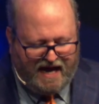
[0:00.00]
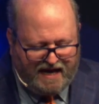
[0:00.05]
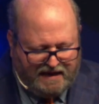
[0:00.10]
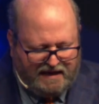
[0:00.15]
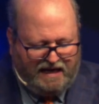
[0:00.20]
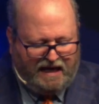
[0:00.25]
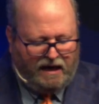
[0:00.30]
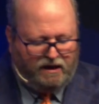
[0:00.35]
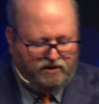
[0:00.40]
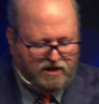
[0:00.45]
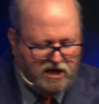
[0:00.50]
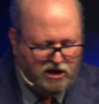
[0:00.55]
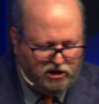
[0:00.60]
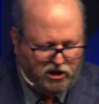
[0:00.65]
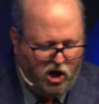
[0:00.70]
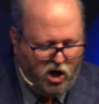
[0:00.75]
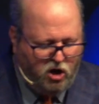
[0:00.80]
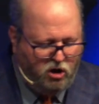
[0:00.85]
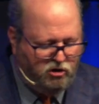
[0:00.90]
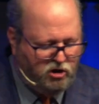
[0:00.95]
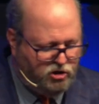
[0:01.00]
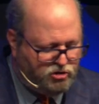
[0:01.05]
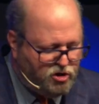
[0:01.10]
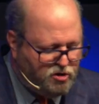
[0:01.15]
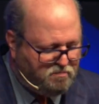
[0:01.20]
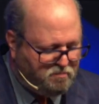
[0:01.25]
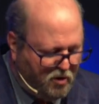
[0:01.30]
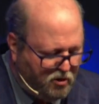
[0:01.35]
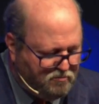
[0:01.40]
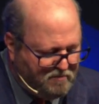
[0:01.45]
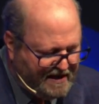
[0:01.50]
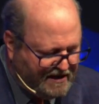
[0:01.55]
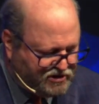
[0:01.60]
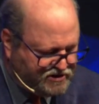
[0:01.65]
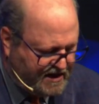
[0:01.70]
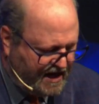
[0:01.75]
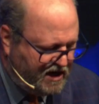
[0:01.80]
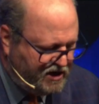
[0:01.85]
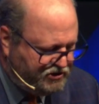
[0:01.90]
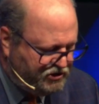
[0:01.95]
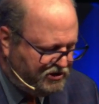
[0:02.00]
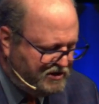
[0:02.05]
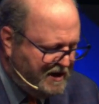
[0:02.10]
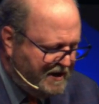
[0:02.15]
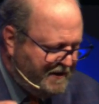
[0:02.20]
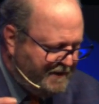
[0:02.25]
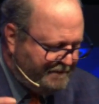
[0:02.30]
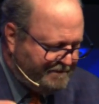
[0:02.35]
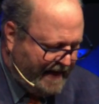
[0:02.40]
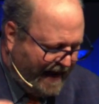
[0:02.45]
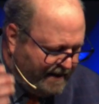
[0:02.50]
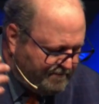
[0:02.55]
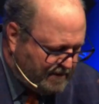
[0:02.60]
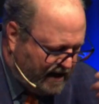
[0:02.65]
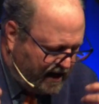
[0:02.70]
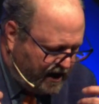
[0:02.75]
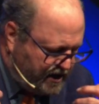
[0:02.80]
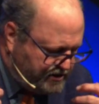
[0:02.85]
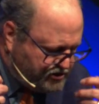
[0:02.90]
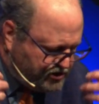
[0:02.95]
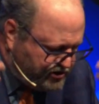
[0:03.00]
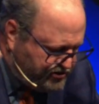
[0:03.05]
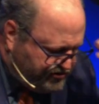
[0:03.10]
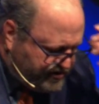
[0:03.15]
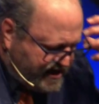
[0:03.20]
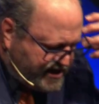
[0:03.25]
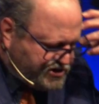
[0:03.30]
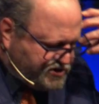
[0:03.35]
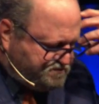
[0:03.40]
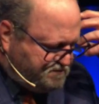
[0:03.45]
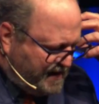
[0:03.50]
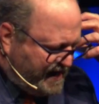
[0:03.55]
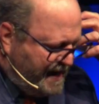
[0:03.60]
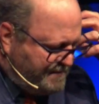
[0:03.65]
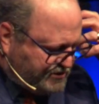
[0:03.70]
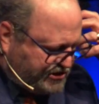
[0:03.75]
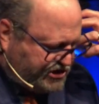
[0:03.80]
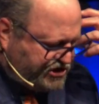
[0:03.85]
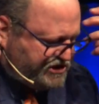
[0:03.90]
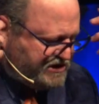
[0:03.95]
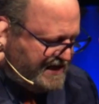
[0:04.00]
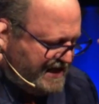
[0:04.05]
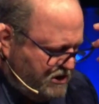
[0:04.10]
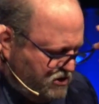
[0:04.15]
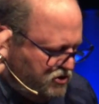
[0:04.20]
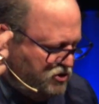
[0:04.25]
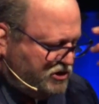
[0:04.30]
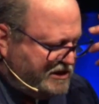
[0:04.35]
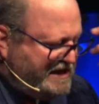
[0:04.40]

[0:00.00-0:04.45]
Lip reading: I carry along. Hupo means under. I'm under this, but I'm still